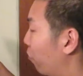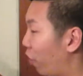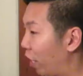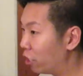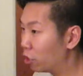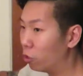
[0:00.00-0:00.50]
in
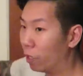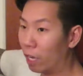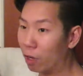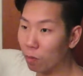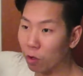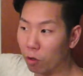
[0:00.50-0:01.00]
range to do an
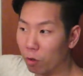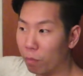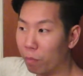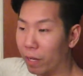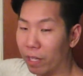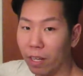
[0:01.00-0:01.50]
elbow,
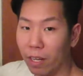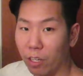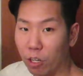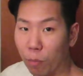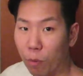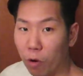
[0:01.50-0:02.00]
but
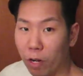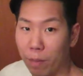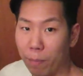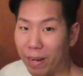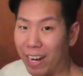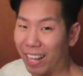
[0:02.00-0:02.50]
your
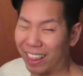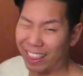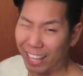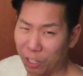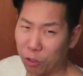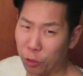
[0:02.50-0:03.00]
opponent may
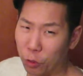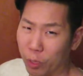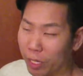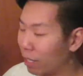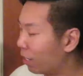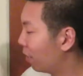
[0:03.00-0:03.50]
not let you do
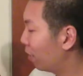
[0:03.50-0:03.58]
it.